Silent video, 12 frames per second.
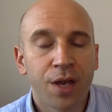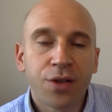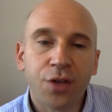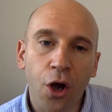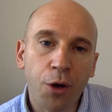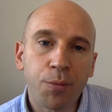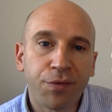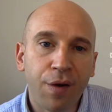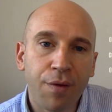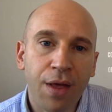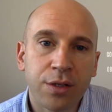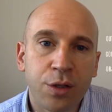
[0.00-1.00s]
So I hope you
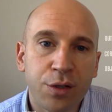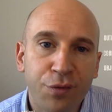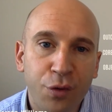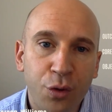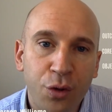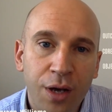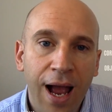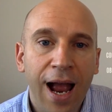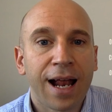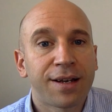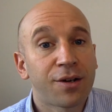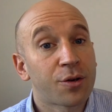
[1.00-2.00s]
found that useful,
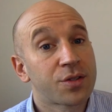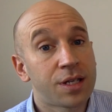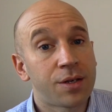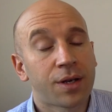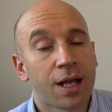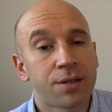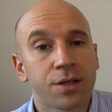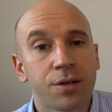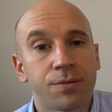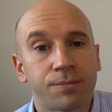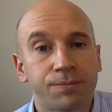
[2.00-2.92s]
and I'll see you again soon.